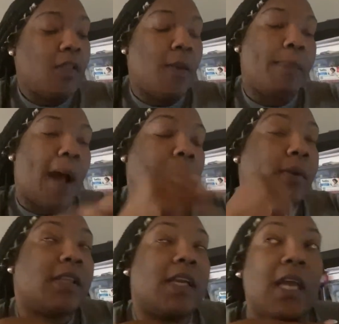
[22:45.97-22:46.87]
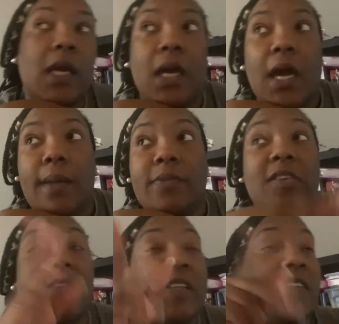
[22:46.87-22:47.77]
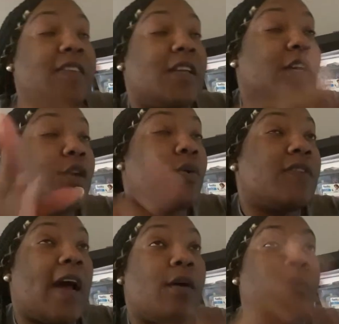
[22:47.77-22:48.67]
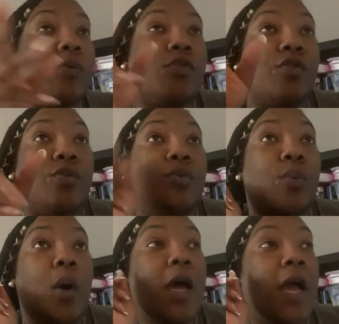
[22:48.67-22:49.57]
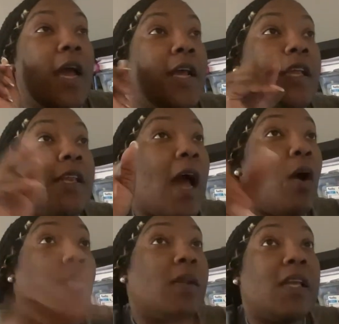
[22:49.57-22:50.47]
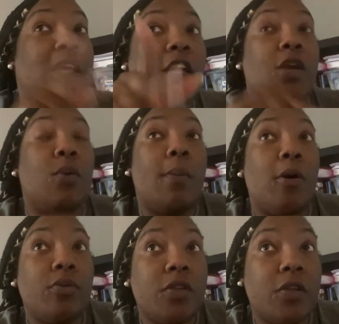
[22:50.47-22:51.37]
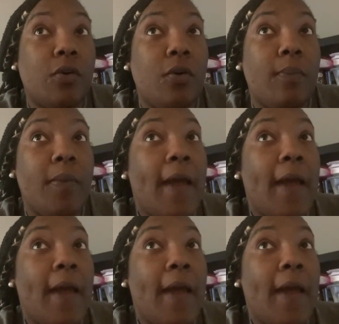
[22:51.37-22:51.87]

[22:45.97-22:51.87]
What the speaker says: The problem with the King of Cups is this nigga knows how to not only get you emotional,